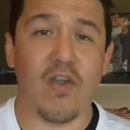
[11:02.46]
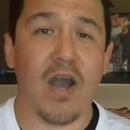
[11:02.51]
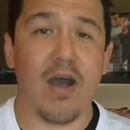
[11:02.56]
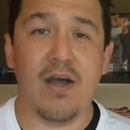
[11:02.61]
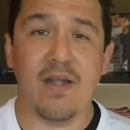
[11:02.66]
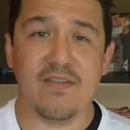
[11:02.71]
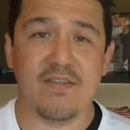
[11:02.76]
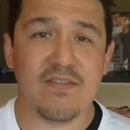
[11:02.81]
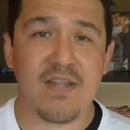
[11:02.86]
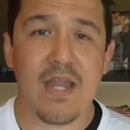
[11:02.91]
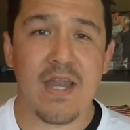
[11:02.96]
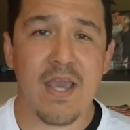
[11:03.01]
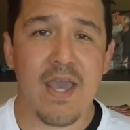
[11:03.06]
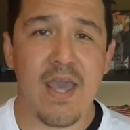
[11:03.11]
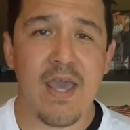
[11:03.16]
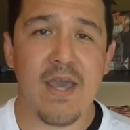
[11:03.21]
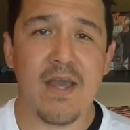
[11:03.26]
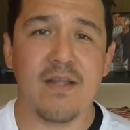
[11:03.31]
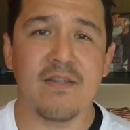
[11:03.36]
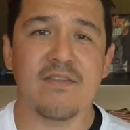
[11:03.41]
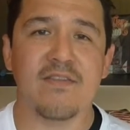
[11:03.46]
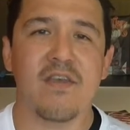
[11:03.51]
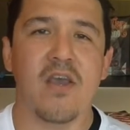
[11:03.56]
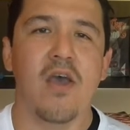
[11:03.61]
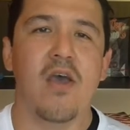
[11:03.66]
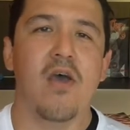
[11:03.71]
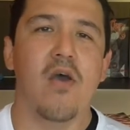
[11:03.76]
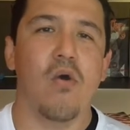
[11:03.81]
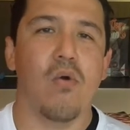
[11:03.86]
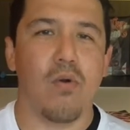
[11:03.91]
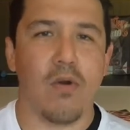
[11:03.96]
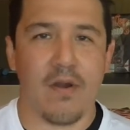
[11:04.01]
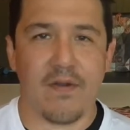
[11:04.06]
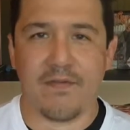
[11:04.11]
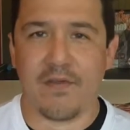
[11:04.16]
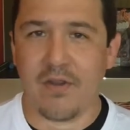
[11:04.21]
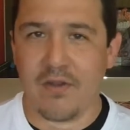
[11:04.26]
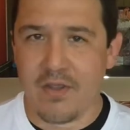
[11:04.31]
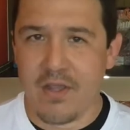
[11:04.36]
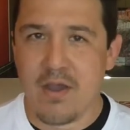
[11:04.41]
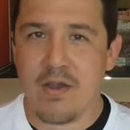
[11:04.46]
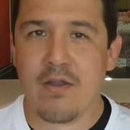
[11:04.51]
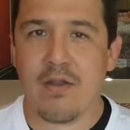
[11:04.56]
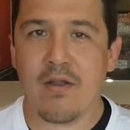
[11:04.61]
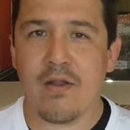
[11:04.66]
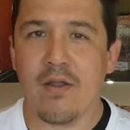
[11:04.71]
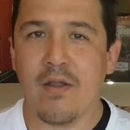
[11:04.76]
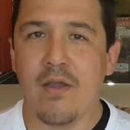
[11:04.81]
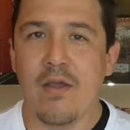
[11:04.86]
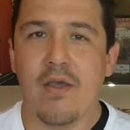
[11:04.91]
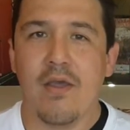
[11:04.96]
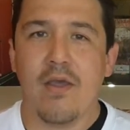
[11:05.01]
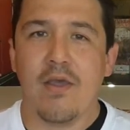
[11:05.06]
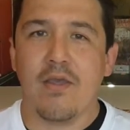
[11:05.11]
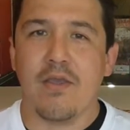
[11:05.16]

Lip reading: got unsteady hands or if you're younger.